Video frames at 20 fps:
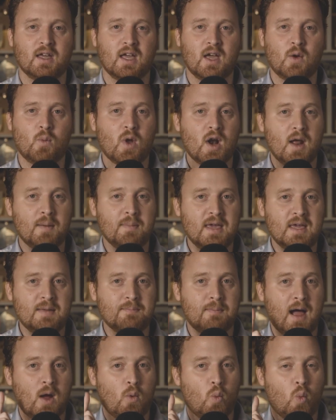And what I mean
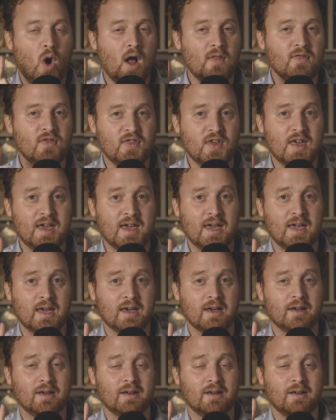by one
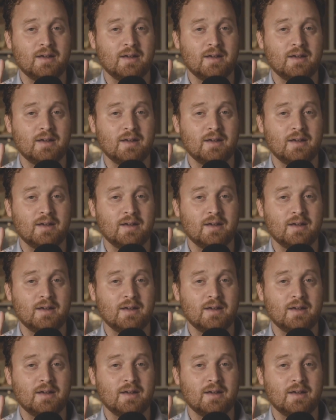thing